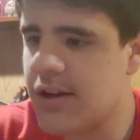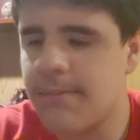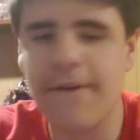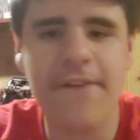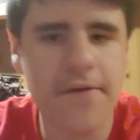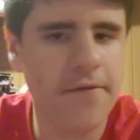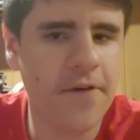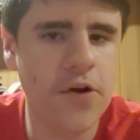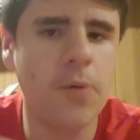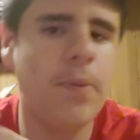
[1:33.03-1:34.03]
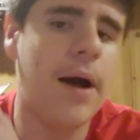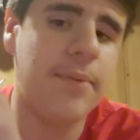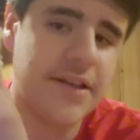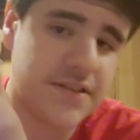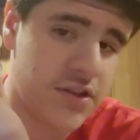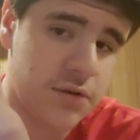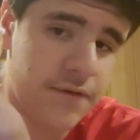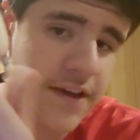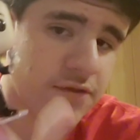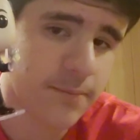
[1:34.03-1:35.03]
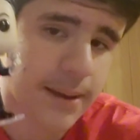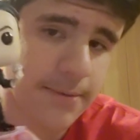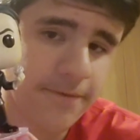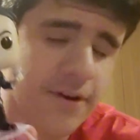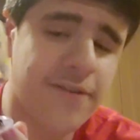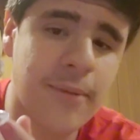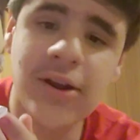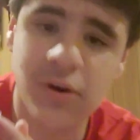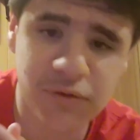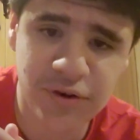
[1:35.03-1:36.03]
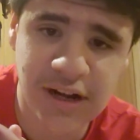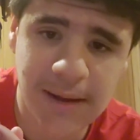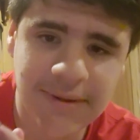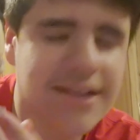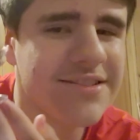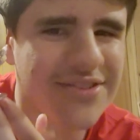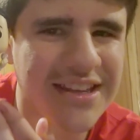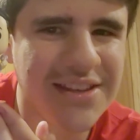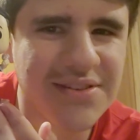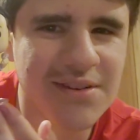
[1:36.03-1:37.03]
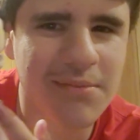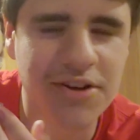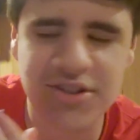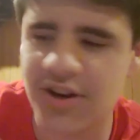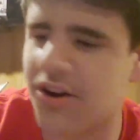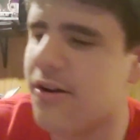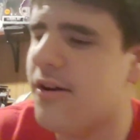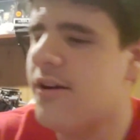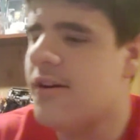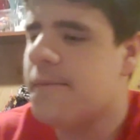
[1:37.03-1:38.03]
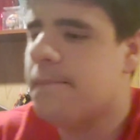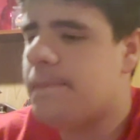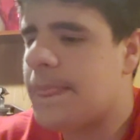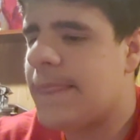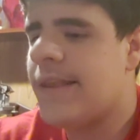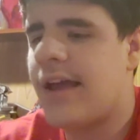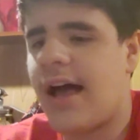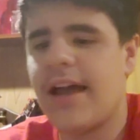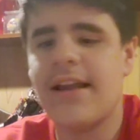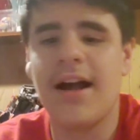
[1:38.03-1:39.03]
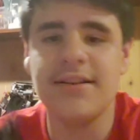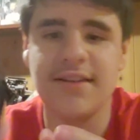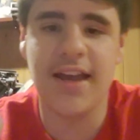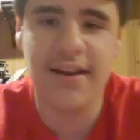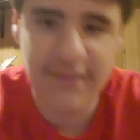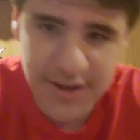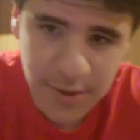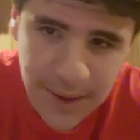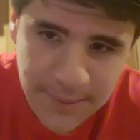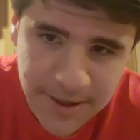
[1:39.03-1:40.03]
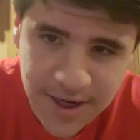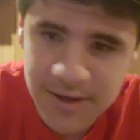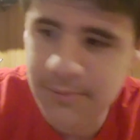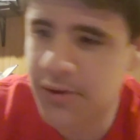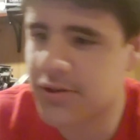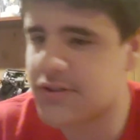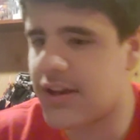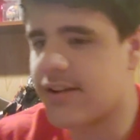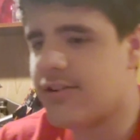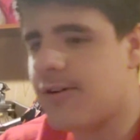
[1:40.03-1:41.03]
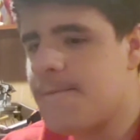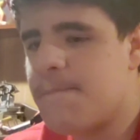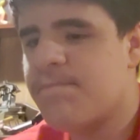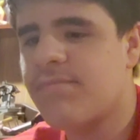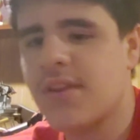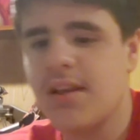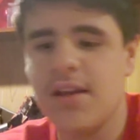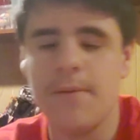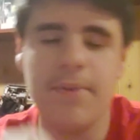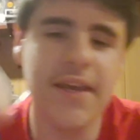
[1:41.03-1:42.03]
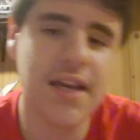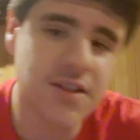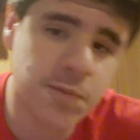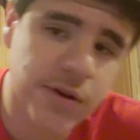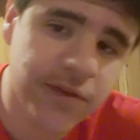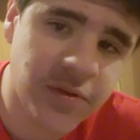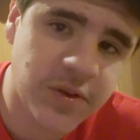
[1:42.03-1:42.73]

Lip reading: My favorite Funko Pop is Two-Face from Batman Forever. My girlfriend got me this, so thank you so much, Char. I got a Lego Batman on a motorcycle, PX Previews